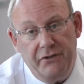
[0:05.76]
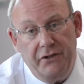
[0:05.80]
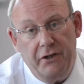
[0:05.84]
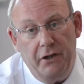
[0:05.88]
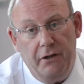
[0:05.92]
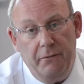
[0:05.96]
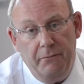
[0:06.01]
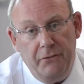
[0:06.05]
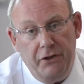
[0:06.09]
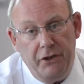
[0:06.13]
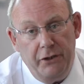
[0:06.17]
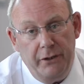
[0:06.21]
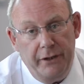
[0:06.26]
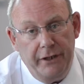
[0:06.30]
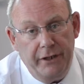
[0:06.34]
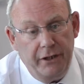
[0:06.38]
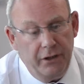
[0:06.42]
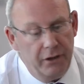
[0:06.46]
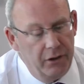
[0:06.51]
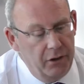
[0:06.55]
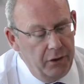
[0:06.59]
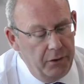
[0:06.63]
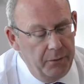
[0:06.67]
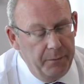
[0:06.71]
that I'm doing
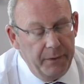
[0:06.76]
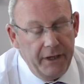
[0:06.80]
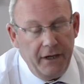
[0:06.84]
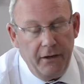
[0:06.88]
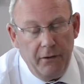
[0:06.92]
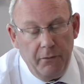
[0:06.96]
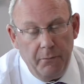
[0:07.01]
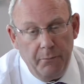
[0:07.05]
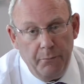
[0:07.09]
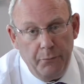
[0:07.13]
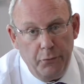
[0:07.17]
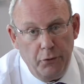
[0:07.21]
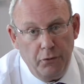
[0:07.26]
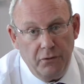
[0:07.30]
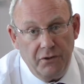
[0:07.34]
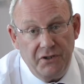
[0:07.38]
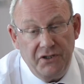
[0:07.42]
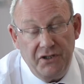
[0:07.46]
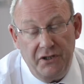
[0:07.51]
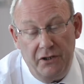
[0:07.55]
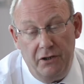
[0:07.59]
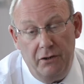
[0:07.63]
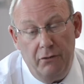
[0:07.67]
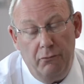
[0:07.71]
about books
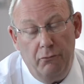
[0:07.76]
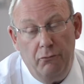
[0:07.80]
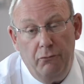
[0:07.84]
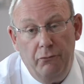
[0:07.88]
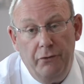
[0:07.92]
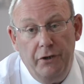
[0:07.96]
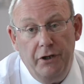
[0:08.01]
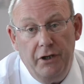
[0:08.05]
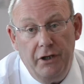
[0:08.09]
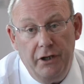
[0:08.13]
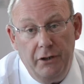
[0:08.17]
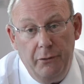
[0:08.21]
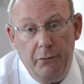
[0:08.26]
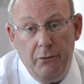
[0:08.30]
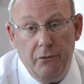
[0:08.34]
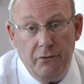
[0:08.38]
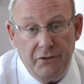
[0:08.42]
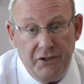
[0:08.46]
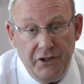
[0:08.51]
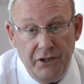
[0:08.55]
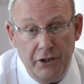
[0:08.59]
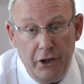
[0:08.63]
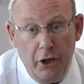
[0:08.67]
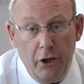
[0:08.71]
that really you ought
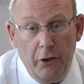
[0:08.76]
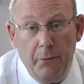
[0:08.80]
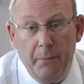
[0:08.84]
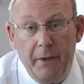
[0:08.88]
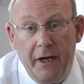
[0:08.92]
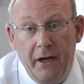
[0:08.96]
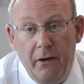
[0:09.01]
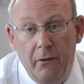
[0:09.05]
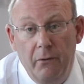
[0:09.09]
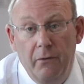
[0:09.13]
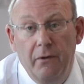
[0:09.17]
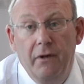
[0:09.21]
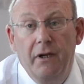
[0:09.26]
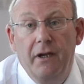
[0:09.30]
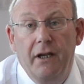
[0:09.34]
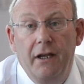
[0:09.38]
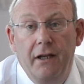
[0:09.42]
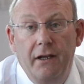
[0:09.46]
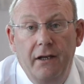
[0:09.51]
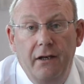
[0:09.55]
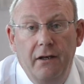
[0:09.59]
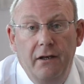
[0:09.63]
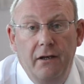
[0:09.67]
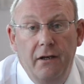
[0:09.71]
to know about
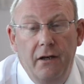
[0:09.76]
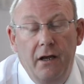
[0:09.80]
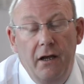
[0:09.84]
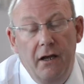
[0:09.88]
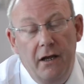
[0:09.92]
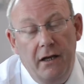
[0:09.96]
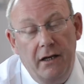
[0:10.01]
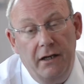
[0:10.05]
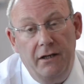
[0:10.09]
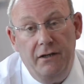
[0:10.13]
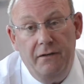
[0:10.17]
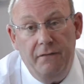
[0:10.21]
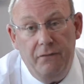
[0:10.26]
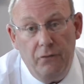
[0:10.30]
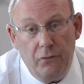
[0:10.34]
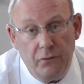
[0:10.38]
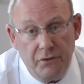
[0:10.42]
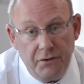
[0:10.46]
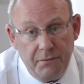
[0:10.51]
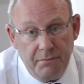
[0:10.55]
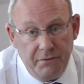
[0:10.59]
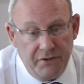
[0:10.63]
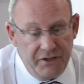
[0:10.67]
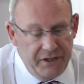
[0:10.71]
in any
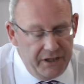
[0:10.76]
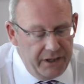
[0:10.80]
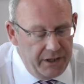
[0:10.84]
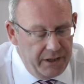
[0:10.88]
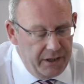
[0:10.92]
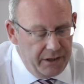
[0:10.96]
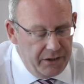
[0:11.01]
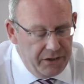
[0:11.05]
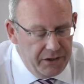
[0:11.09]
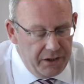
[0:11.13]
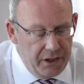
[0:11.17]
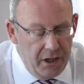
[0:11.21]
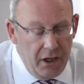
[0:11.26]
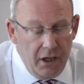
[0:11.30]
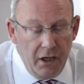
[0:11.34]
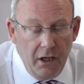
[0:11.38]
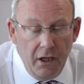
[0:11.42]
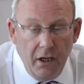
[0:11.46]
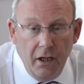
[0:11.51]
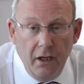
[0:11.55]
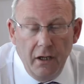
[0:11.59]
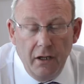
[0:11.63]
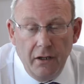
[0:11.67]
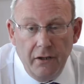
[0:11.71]
divorce proceedings.
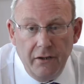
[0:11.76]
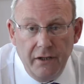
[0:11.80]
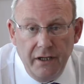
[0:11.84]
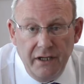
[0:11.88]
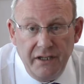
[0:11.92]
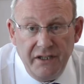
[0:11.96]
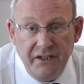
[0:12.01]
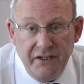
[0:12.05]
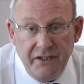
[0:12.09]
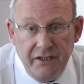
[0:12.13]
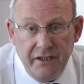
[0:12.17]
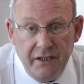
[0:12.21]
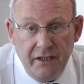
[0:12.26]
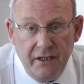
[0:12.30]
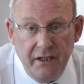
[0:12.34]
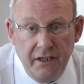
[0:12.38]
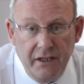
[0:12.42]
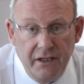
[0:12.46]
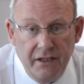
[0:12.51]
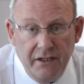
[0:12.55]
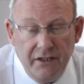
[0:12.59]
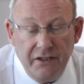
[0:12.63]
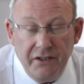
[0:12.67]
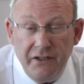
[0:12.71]
This
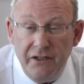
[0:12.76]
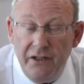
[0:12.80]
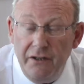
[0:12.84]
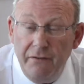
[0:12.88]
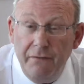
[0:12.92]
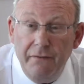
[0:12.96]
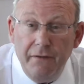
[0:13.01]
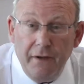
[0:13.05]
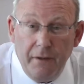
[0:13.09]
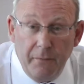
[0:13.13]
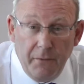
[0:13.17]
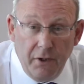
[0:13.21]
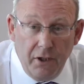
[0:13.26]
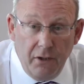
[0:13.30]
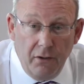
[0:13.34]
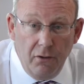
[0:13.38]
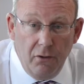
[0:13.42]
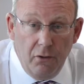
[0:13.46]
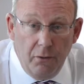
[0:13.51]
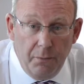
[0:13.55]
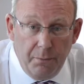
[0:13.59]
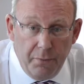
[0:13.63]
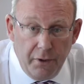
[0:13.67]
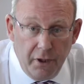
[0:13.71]
is the Family
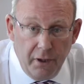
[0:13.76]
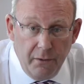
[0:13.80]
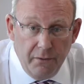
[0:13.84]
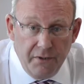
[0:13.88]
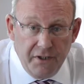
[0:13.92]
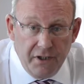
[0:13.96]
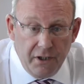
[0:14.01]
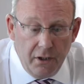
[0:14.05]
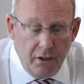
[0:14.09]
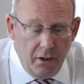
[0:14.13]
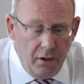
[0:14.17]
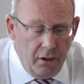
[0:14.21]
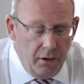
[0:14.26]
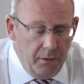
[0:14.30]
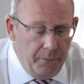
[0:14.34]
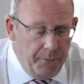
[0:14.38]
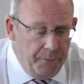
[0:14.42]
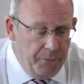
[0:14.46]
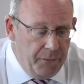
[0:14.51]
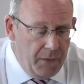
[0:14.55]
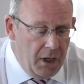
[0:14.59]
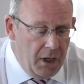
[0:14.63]
Law Protocol.